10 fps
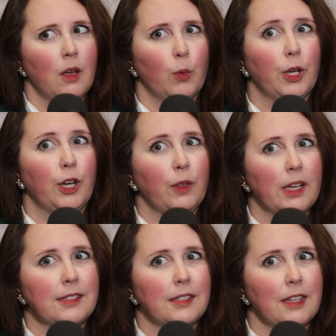Well,
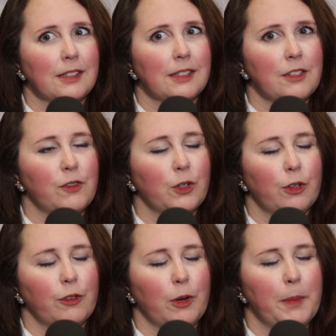that's
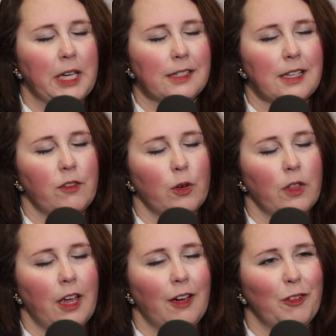difficult for me because I've
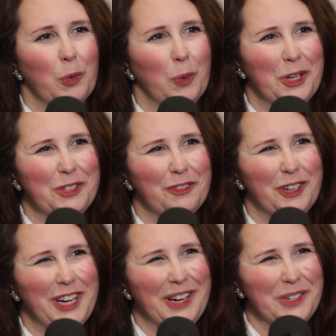only ever worked for
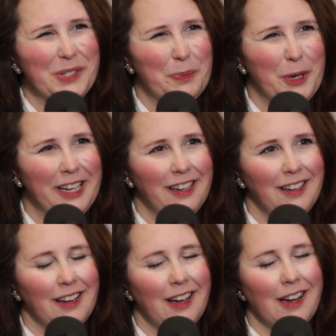CareSpring,
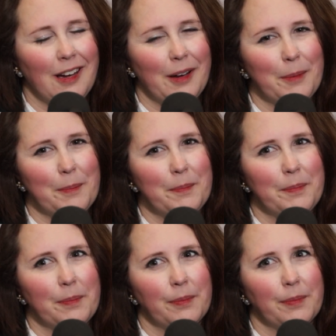and
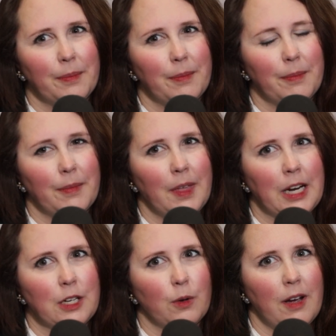
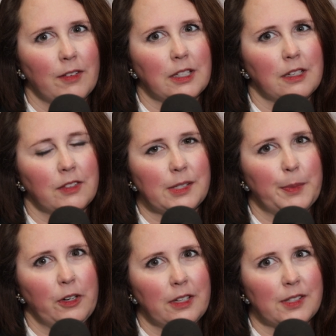I don't have a ton of
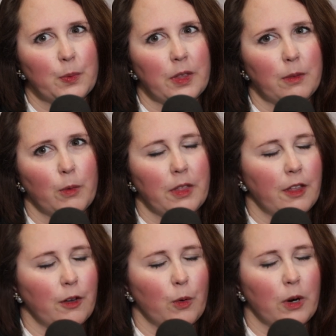experience with
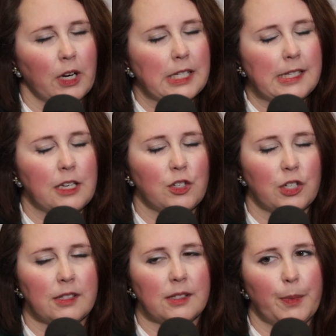other organizations.